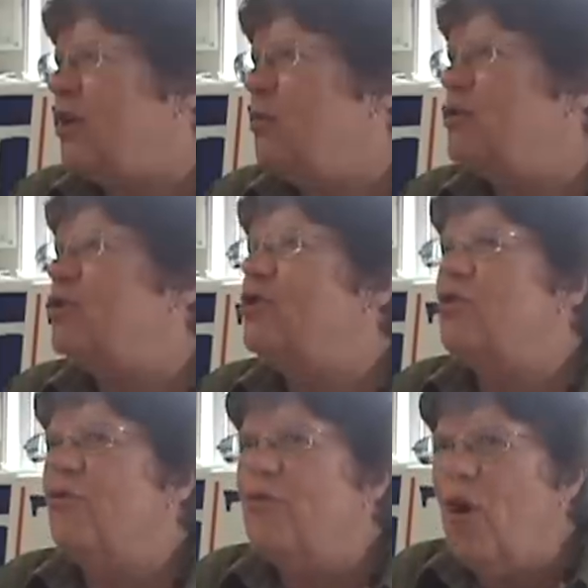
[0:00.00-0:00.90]
thing, which is
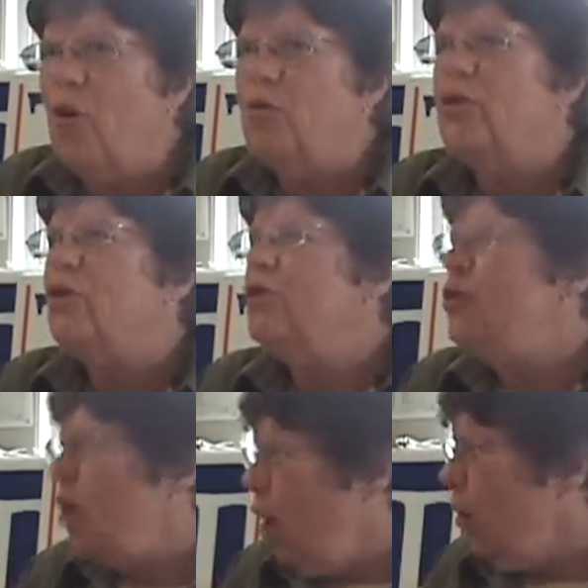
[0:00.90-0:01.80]
to vote
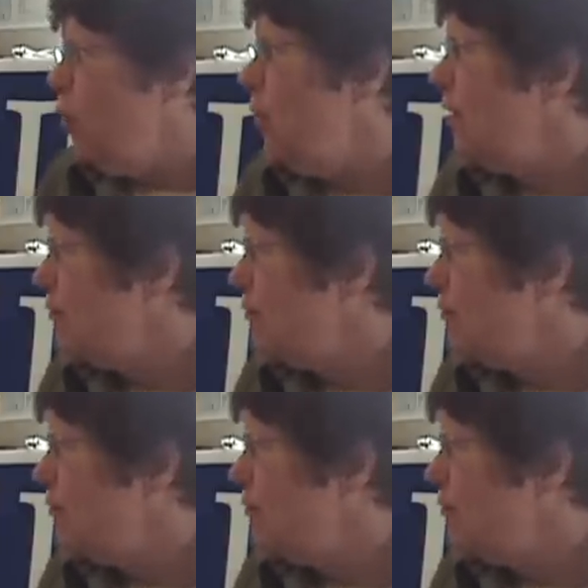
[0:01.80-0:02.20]
no